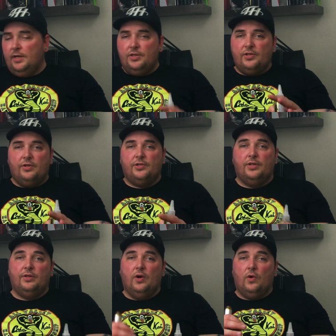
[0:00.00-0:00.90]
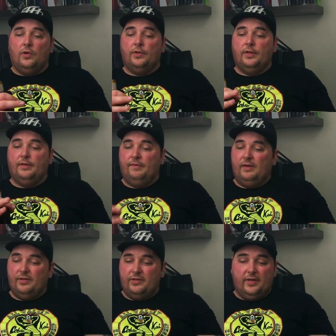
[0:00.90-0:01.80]
Just touching on the
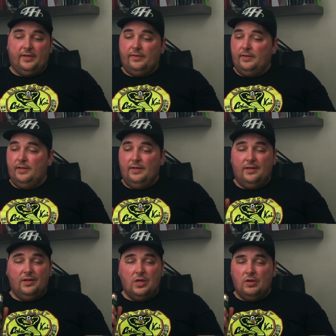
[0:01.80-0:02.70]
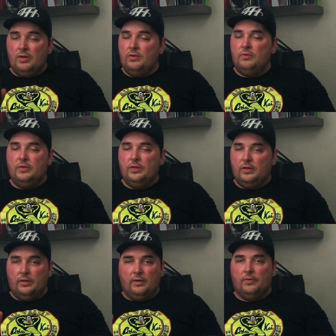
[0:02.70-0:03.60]
flavour strength, loads
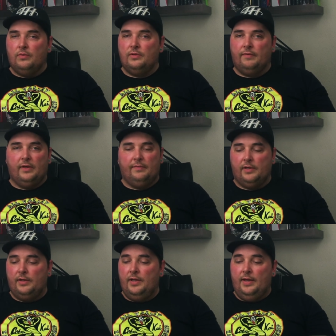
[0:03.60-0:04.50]
and loads of flavour.